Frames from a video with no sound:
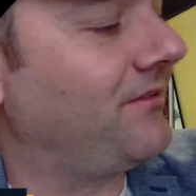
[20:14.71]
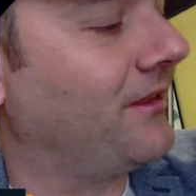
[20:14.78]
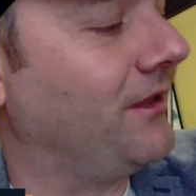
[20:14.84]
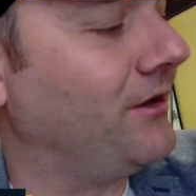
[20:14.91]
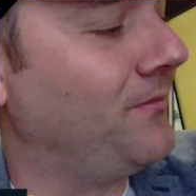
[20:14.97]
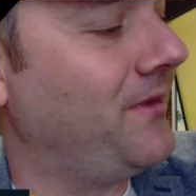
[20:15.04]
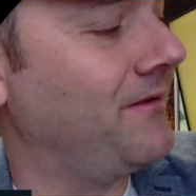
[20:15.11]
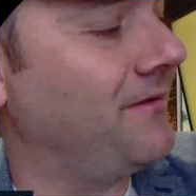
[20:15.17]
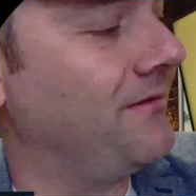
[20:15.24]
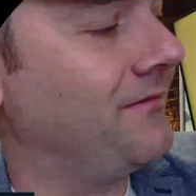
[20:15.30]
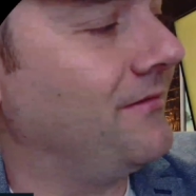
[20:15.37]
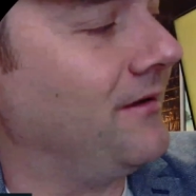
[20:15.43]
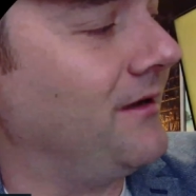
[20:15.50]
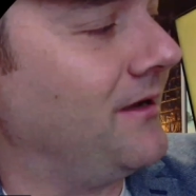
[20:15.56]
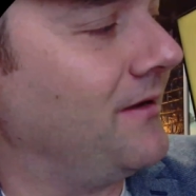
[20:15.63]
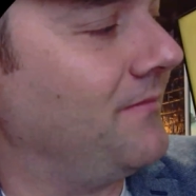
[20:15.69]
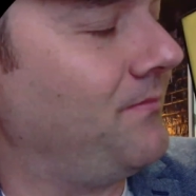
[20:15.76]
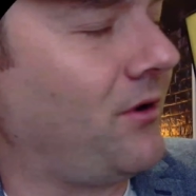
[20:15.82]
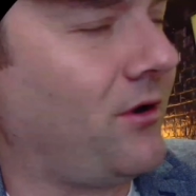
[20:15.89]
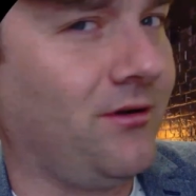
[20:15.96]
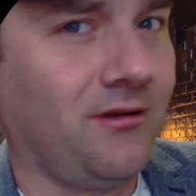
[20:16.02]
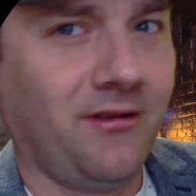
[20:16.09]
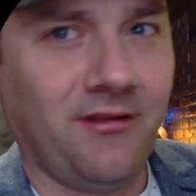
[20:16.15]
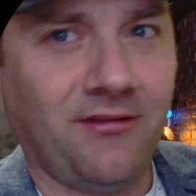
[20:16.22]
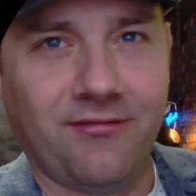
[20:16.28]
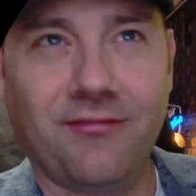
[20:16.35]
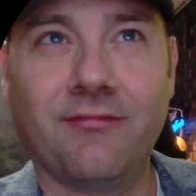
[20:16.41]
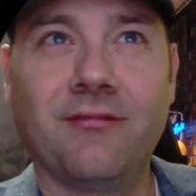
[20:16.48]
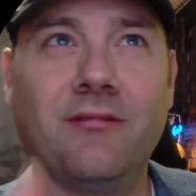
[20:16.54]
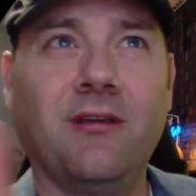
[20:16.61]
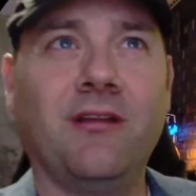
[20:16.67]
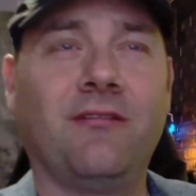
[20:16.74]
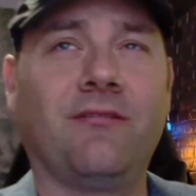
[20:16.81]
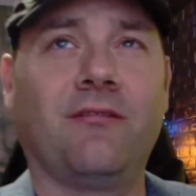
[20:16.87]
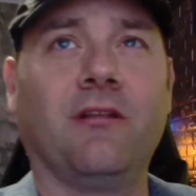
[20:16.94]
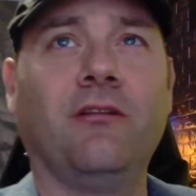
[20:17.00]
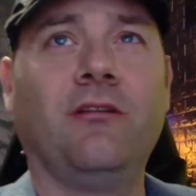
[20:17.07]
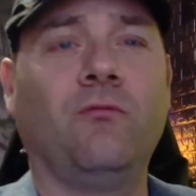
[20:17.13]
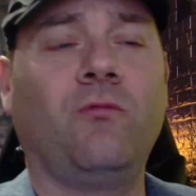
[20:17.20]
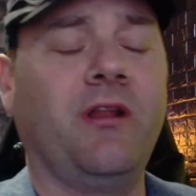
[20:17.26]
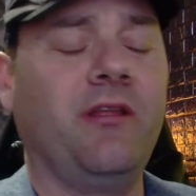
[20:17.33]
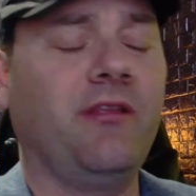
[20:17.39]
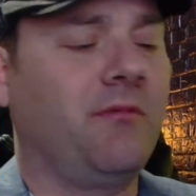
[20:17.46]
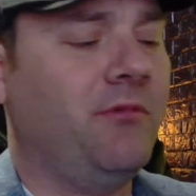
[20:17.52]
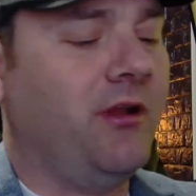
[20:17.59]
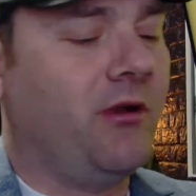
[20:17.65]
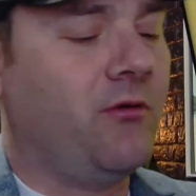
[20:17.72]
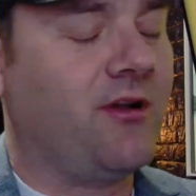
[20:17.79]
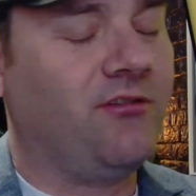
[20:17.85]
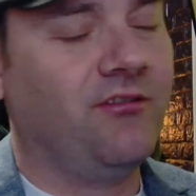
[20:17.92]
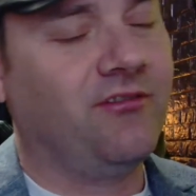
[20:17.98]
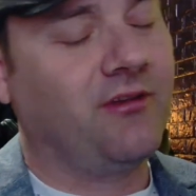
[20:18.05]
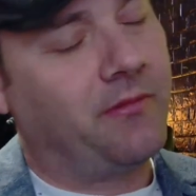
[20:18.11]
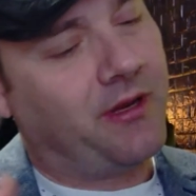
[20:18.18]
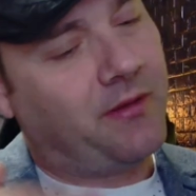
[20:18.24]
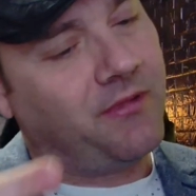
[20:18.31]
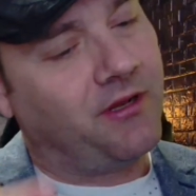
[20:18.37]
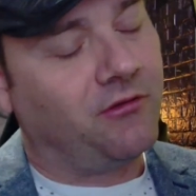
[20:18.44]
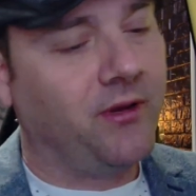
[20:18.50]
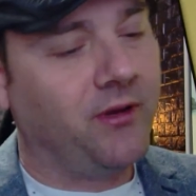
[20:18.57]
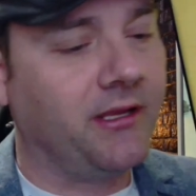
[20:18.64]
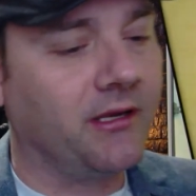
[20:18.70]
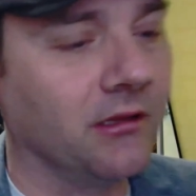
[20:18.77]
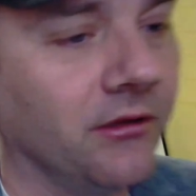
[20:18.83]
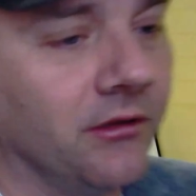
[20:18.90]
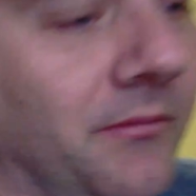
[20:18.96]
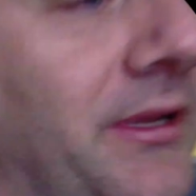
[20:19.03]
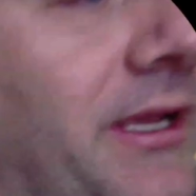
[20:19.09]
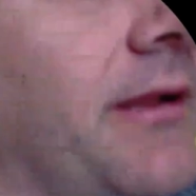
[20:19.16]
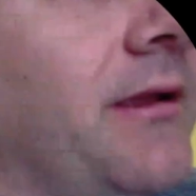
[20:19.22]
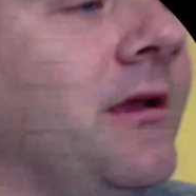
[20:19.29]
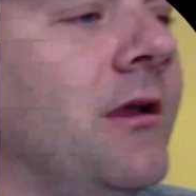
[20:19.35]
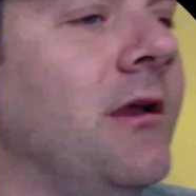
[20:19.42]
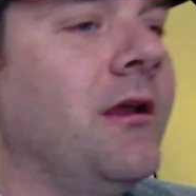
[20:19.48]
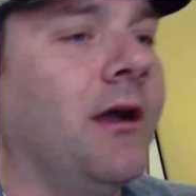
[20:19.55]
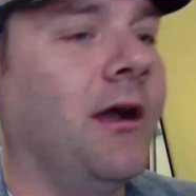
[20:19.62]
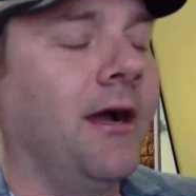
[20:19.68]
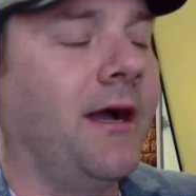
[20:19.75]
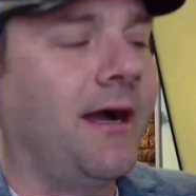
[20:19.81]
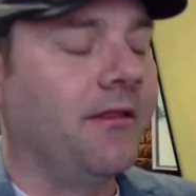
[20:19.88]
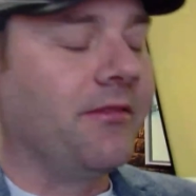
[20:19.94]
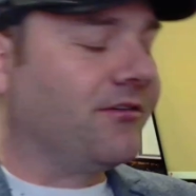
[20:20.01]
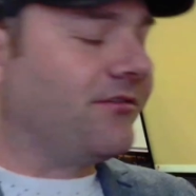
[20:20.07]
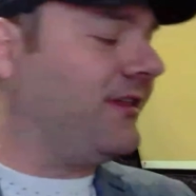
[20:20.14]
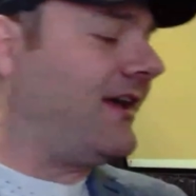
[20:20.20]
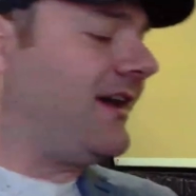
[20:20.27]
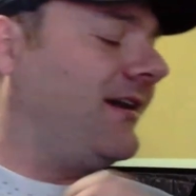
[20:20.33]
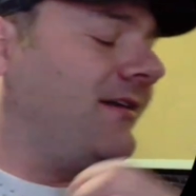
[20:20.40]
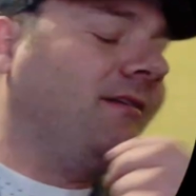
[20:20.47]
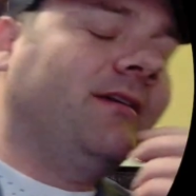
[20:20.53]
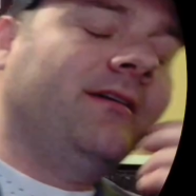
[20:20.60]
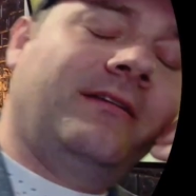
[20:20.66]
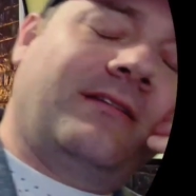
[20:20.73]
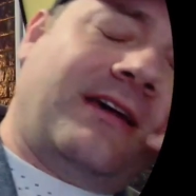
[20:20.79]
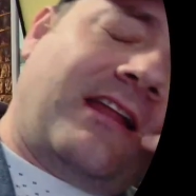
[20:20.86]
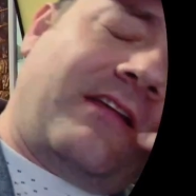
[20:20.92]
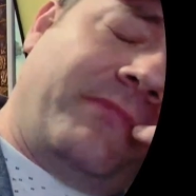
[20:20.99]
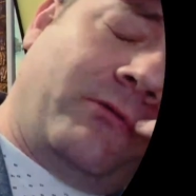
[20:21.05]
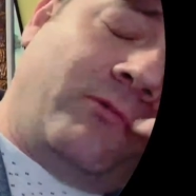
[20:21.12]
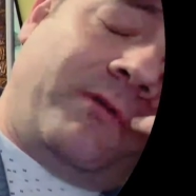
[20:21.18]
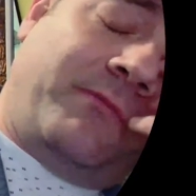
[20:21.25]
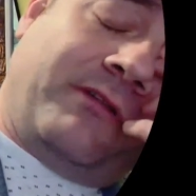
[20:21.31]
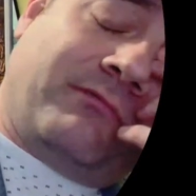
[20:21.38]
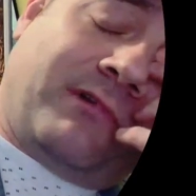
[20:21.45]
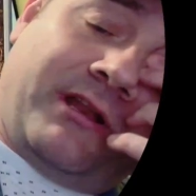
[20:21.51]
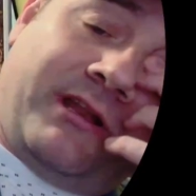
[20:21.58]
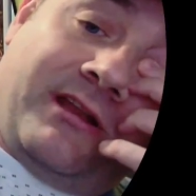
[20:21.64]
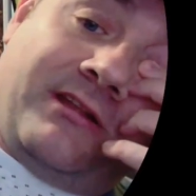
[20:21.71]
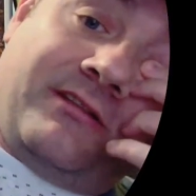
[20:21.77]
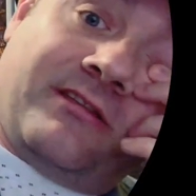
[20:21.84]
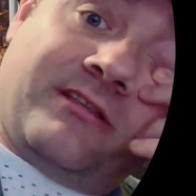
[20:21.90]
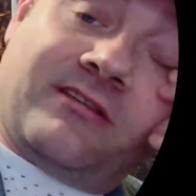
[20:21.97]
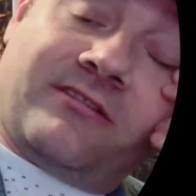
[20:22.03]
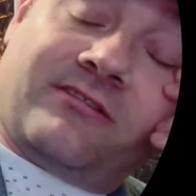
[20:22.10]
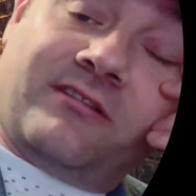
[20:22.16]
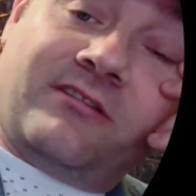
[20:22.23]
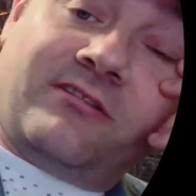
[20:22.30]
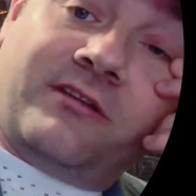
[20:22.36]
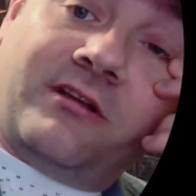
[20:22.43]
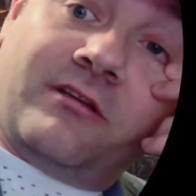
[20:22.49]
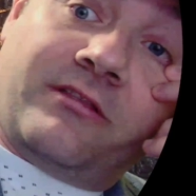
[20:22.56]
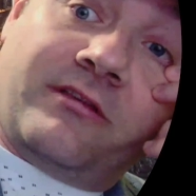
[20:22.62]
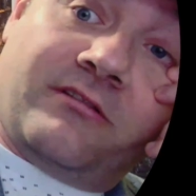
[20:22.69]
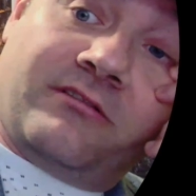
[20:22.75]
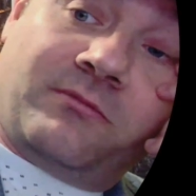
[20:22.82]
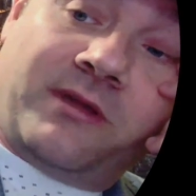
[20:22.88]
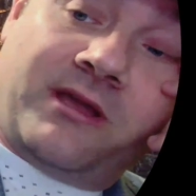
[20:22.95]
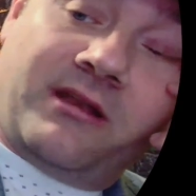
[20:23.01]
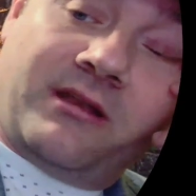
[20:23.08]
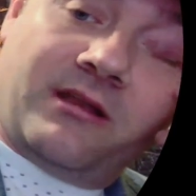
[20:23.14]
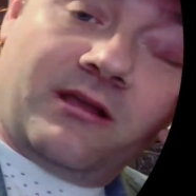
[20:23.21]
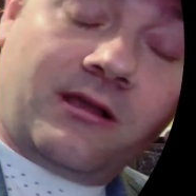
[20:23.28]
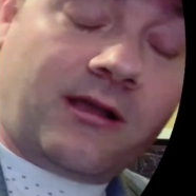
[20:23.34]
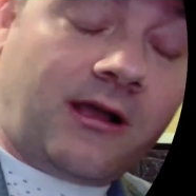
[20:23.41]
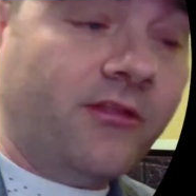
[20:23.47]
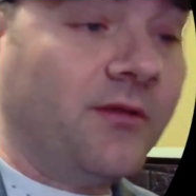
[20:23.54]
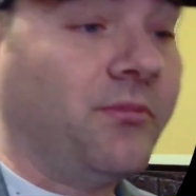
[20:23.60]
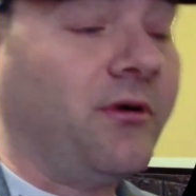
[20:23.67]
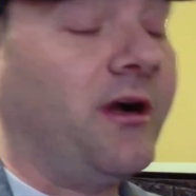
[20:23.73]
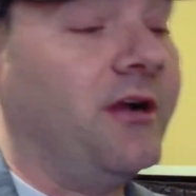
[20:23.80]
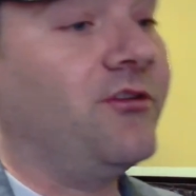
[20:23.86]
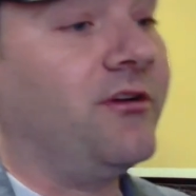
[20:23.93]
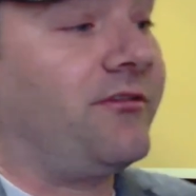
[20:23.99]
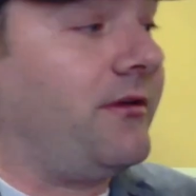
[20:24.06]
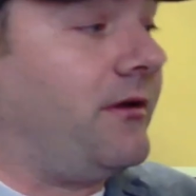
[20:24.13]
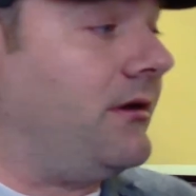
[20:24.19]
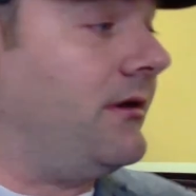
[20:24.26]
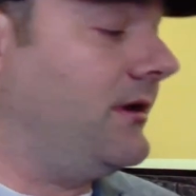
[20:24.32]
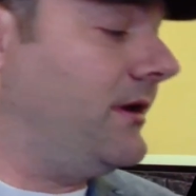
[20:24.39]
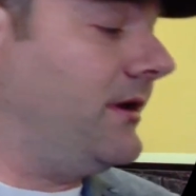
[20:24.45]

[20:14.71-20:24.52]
little bit It's a little one of the community questions. I'm going to tweak it a little bit. There's a and we've been running into this year. There's been other projects that